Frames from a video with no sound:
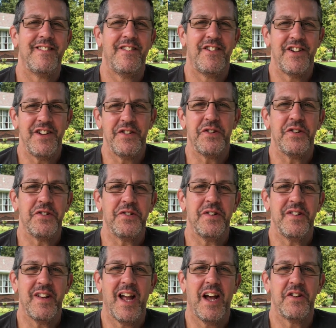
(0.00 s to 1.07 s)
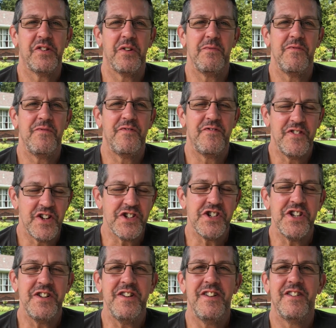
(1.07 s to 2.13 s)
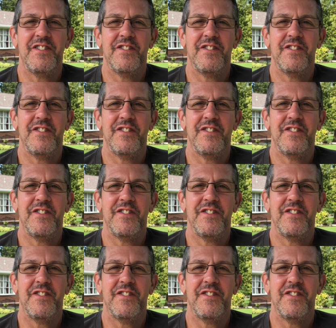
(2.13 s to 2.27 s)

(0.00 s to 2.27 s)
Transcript: Jesus has a vision.